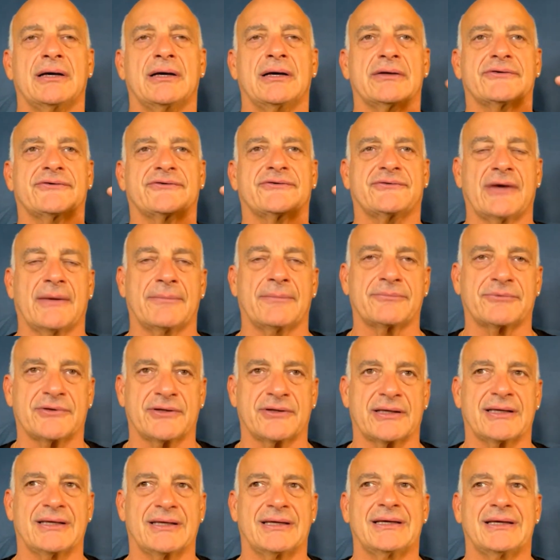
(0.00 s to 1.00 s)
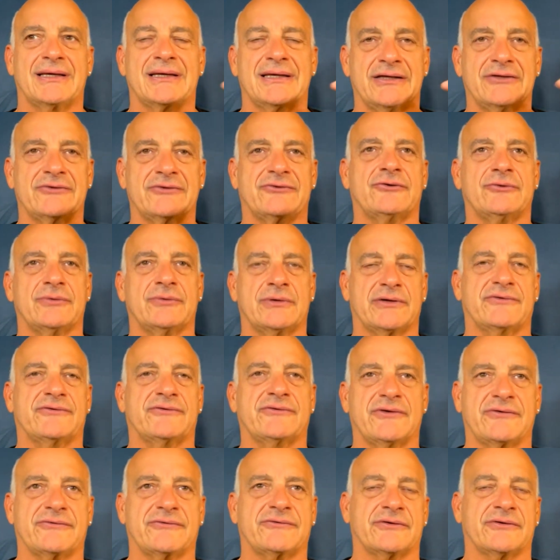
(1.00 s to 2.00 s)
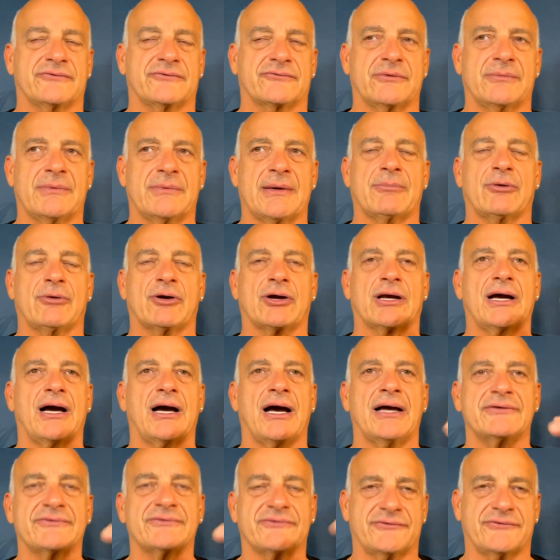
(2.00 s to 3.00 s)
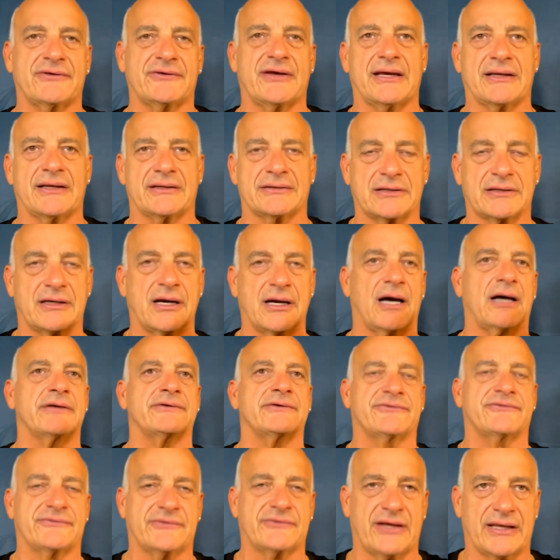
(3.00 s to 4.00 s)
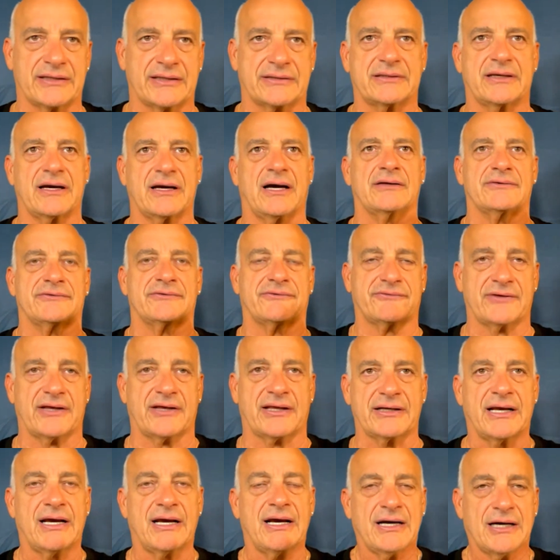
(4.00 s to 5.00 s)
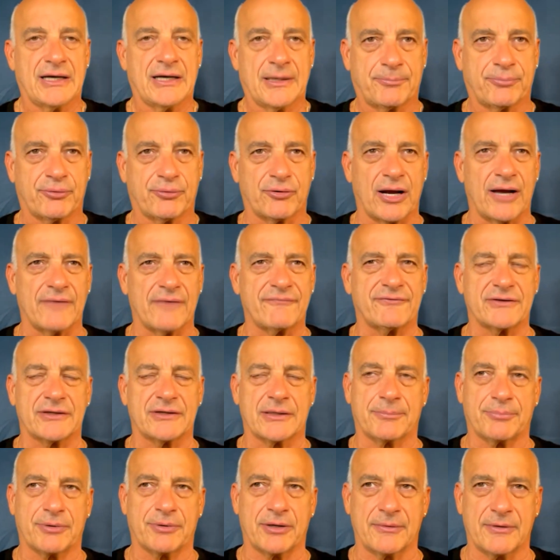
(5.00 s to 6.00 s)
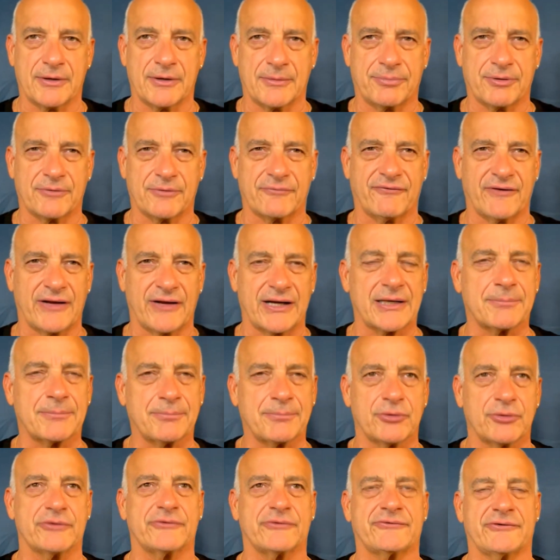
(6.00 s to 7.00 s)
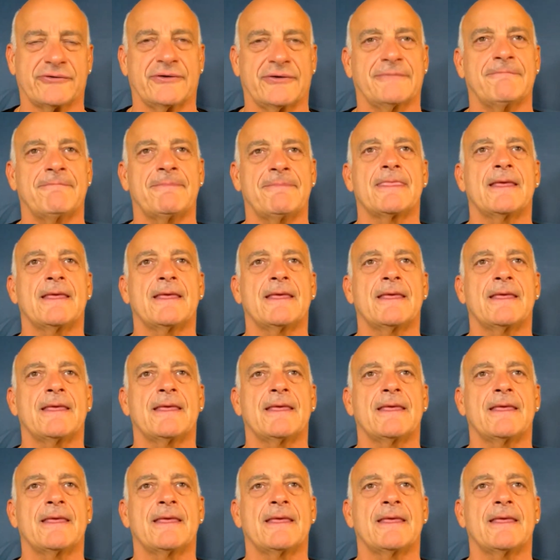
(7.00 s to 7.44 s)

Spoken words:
something into existence. Remember, God said, God said, God said. A prophet, a prophetic person